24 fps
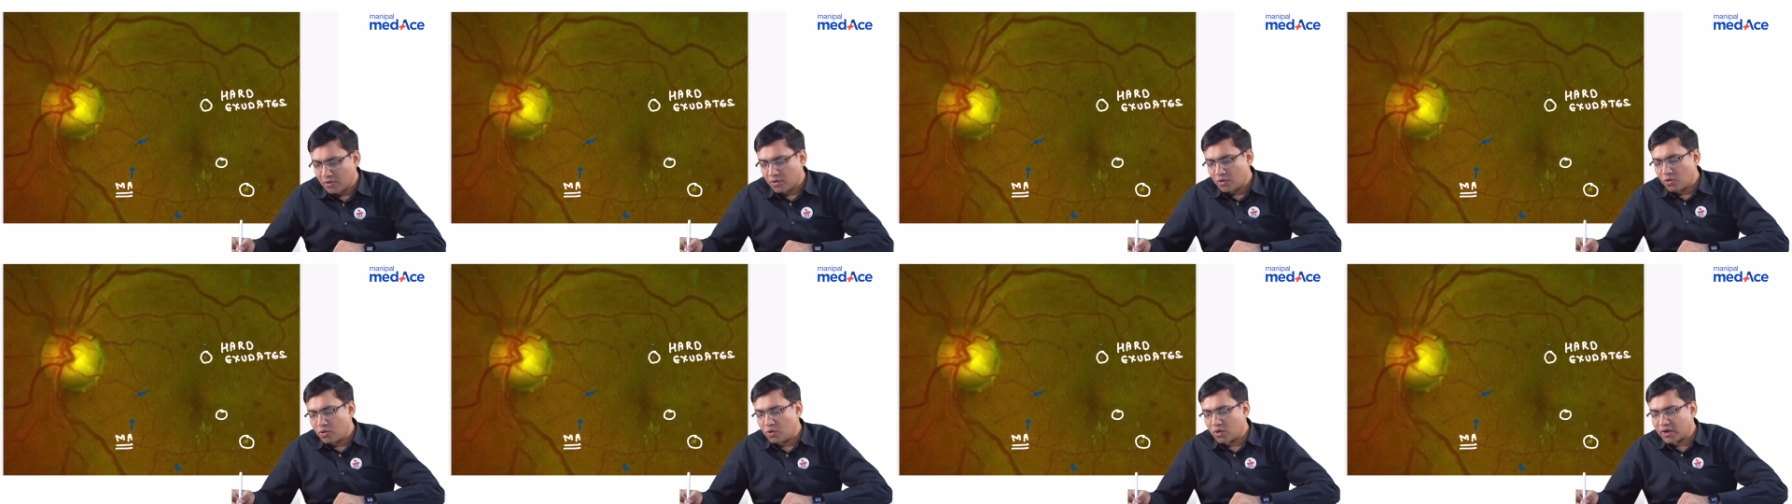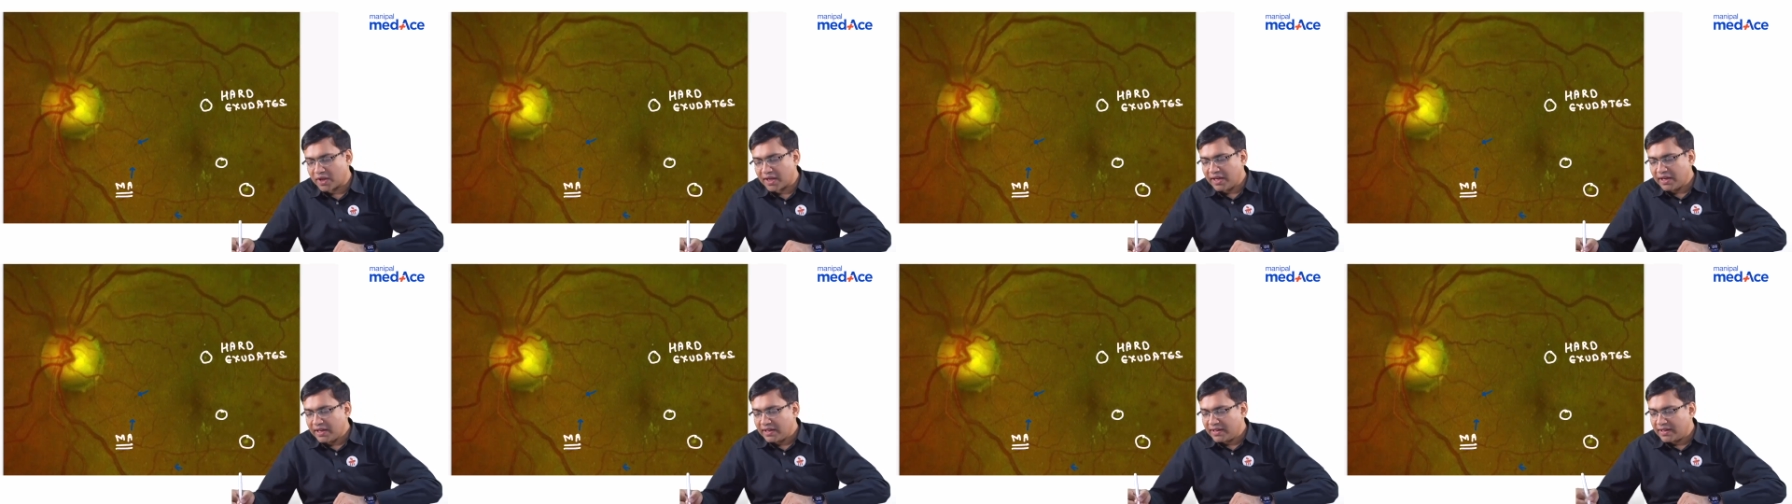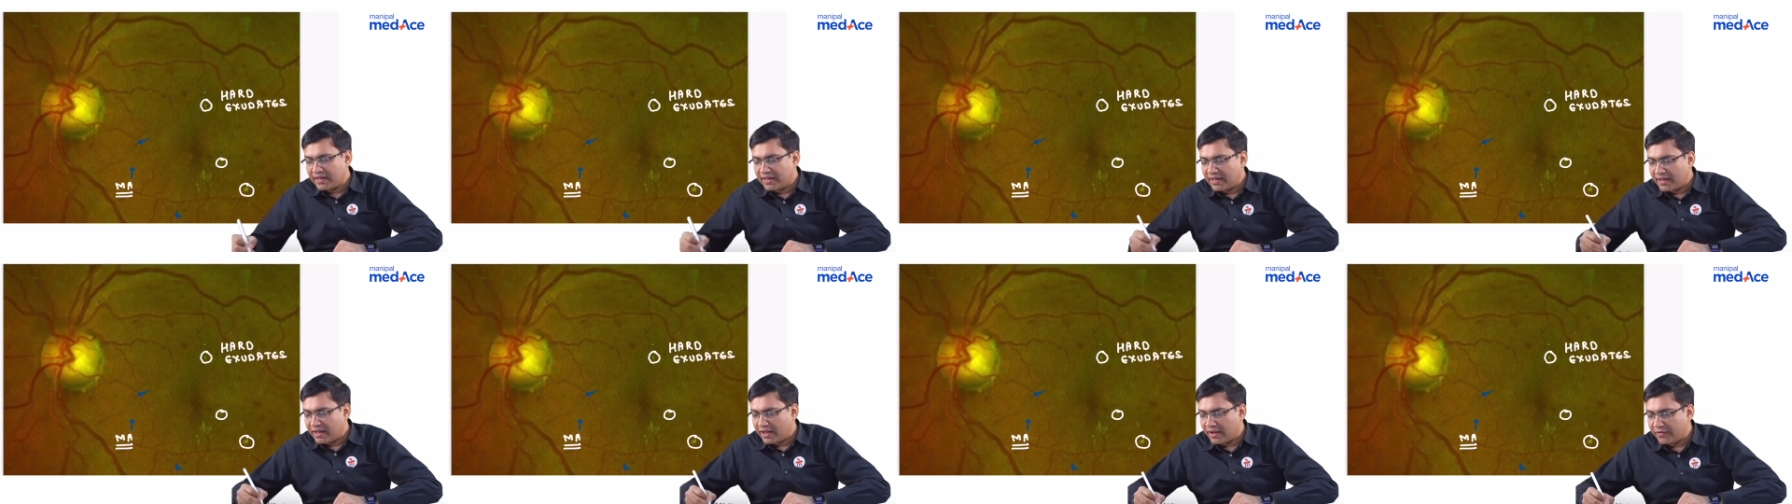Okay,
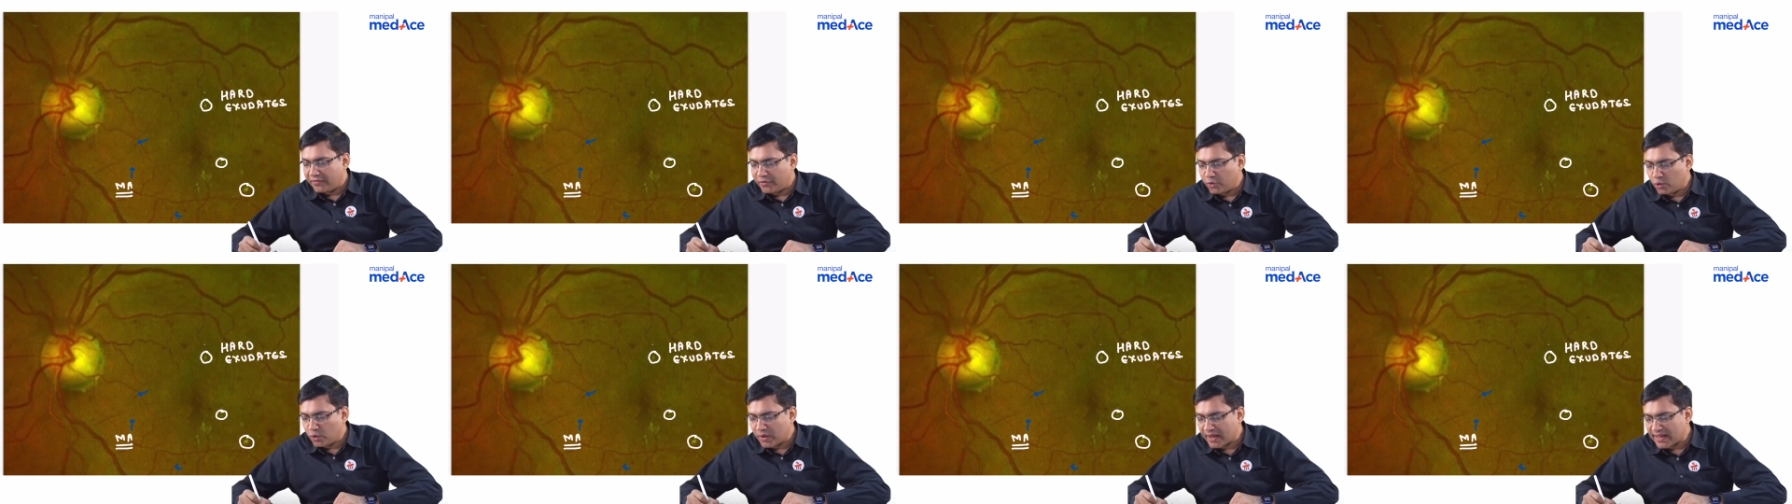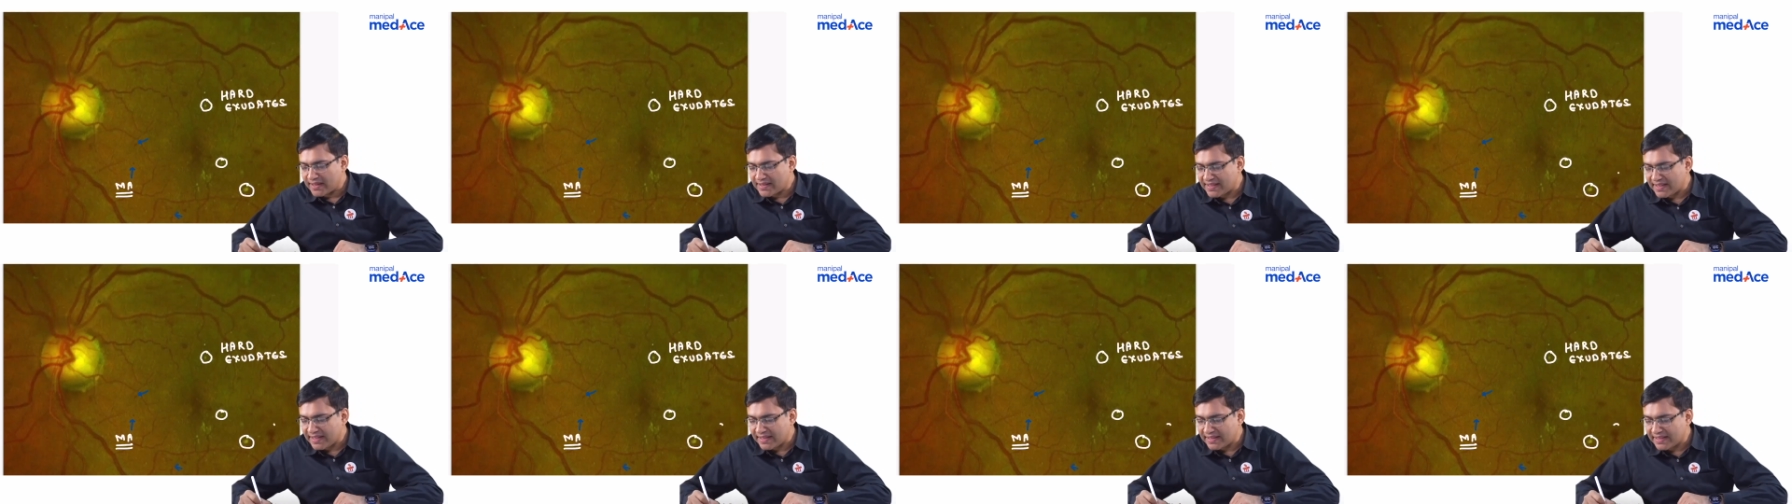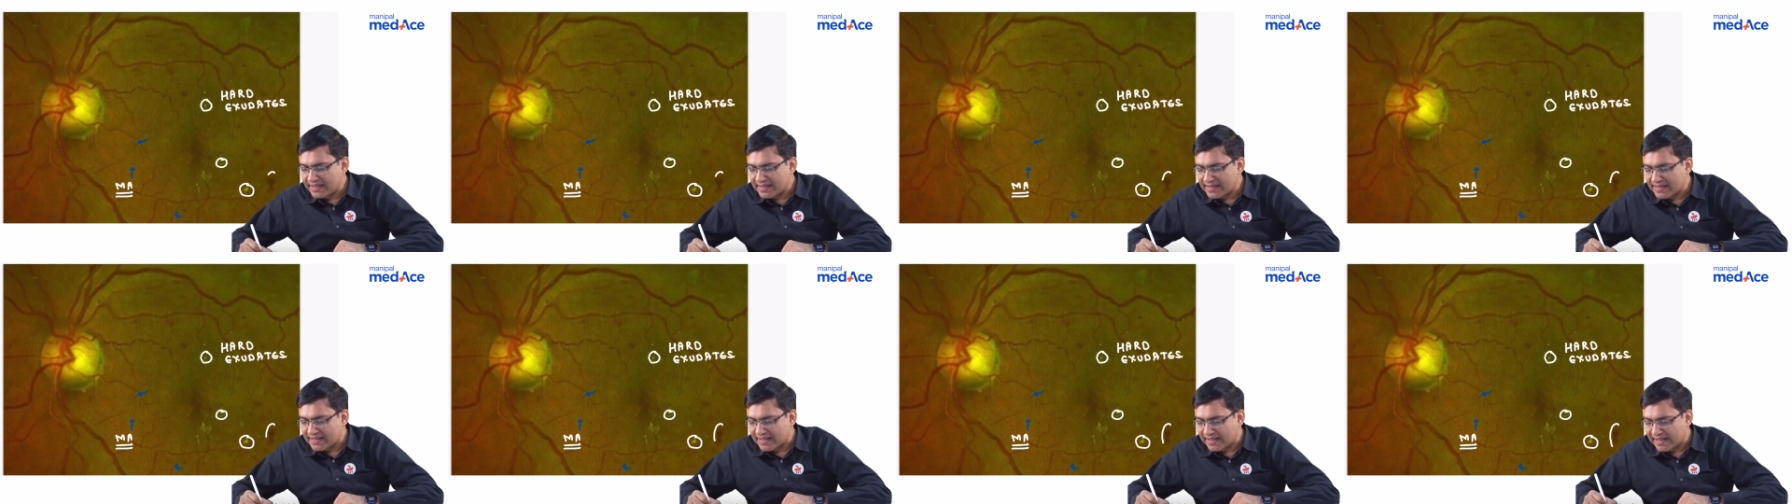if you can see
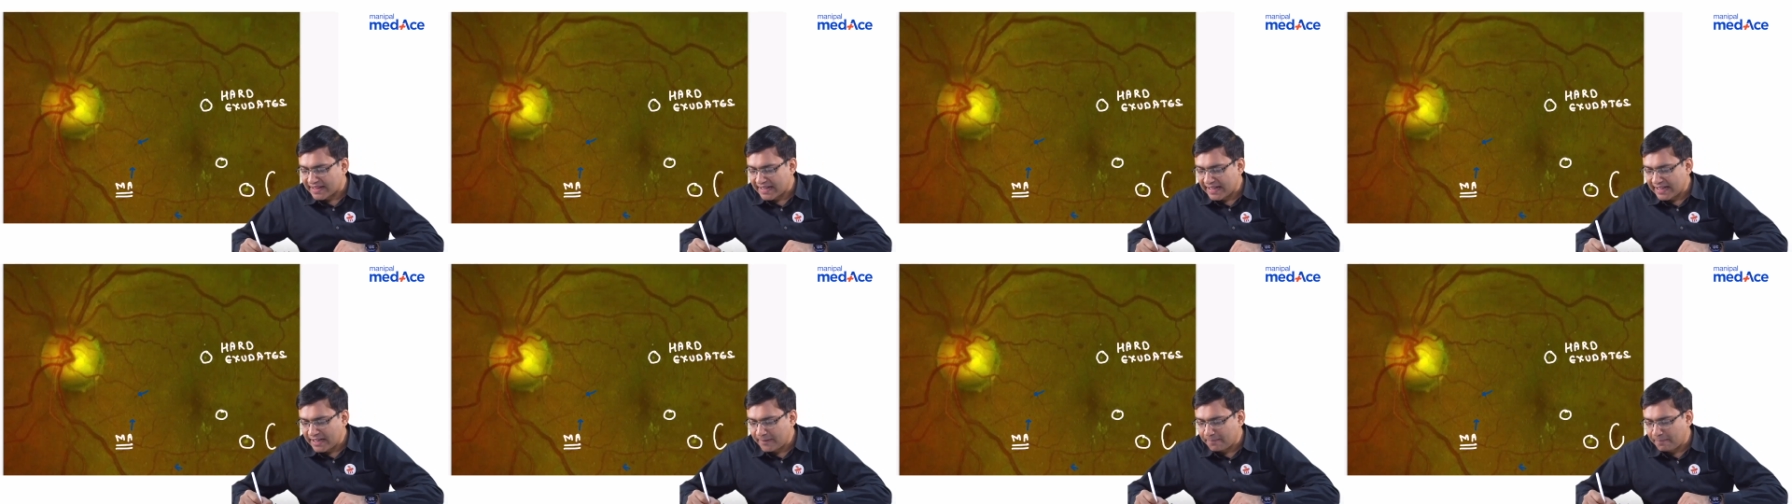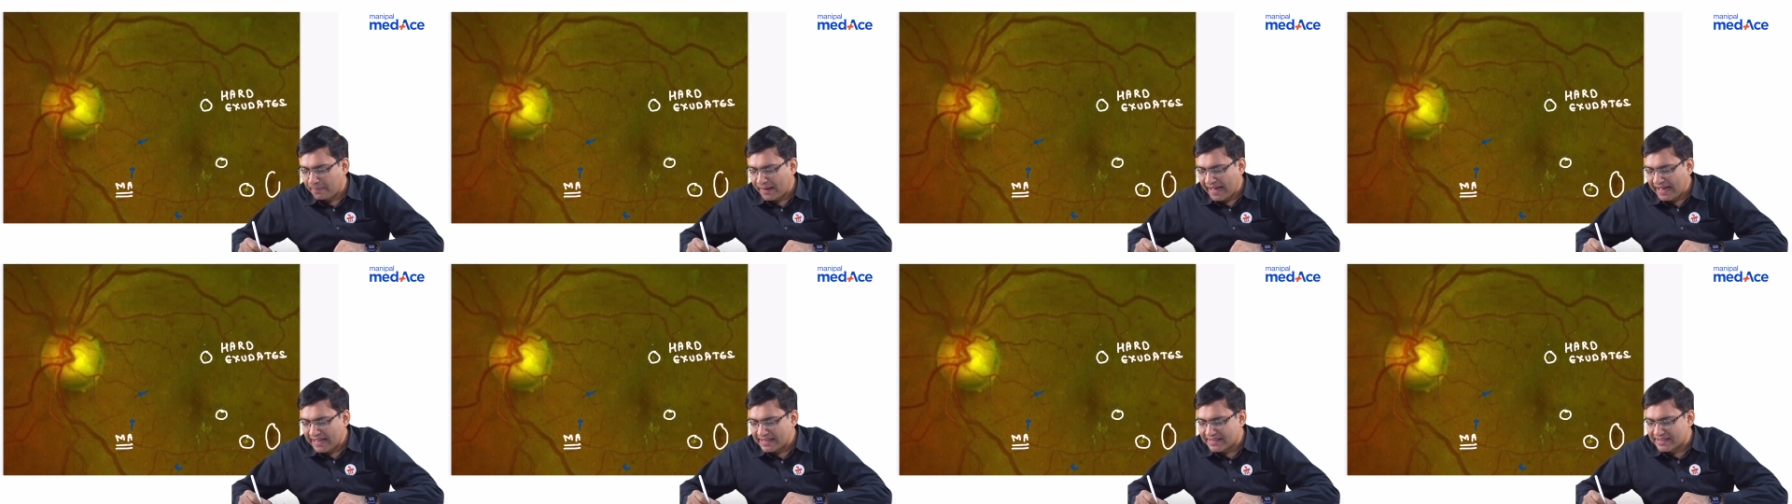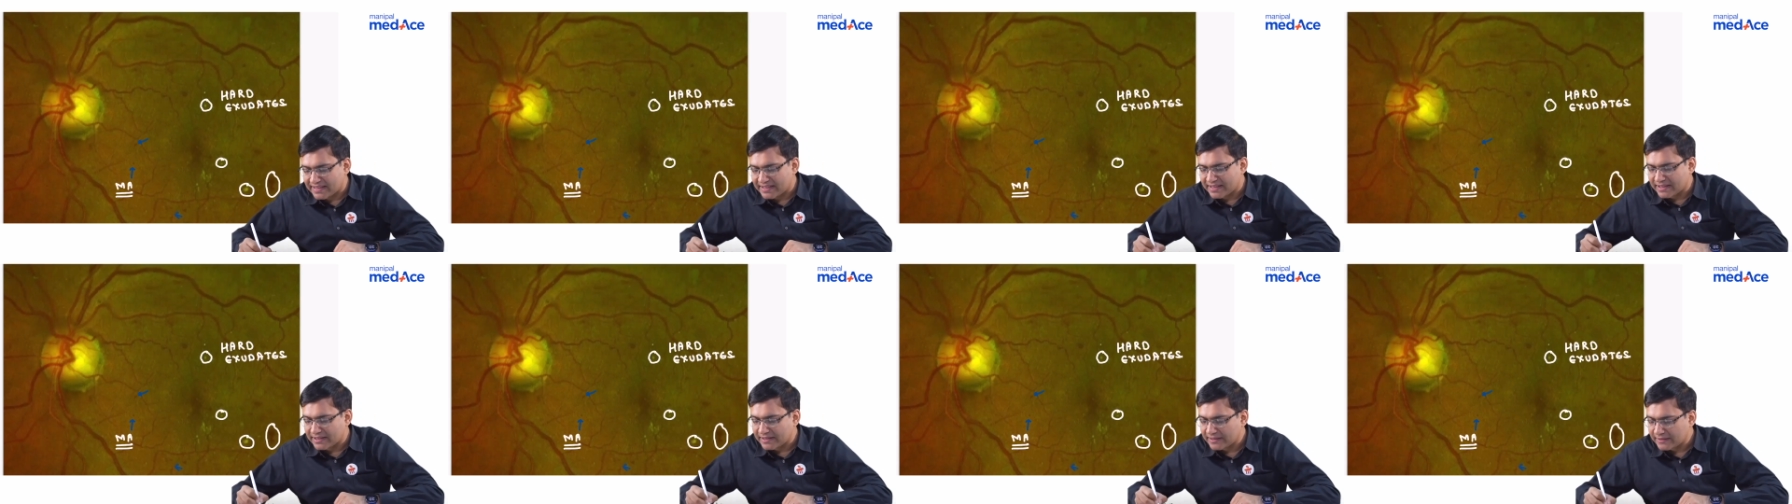this red
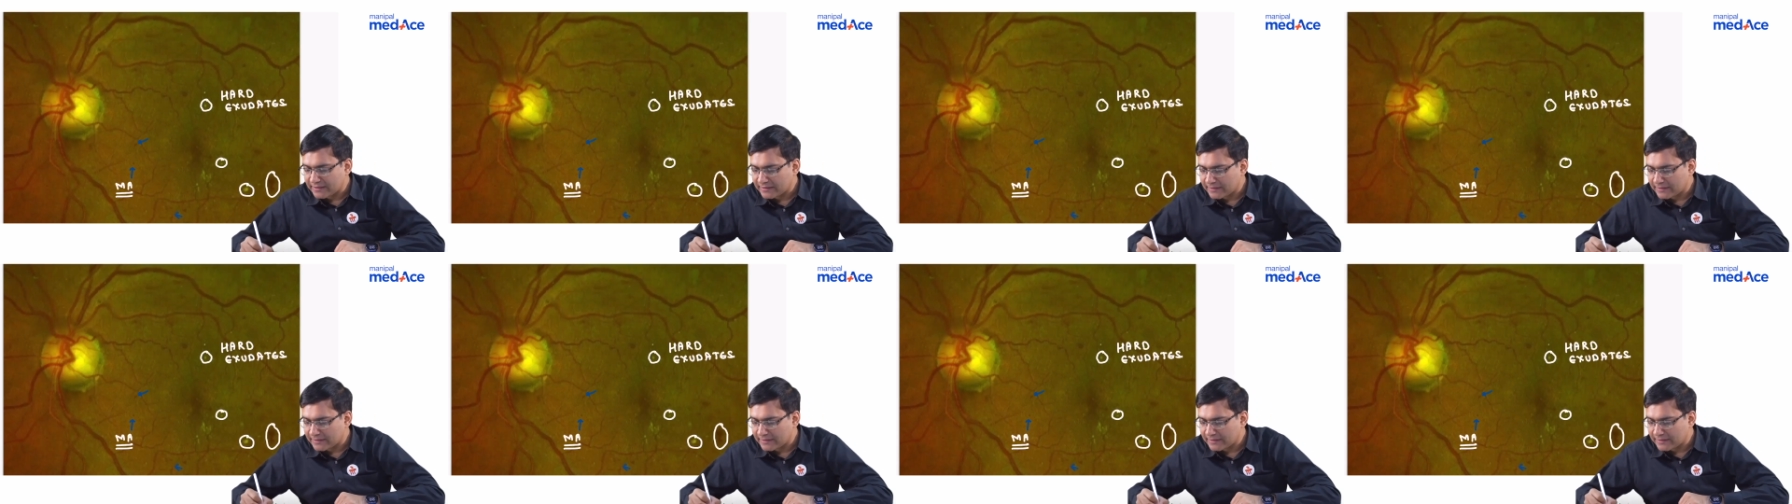patch,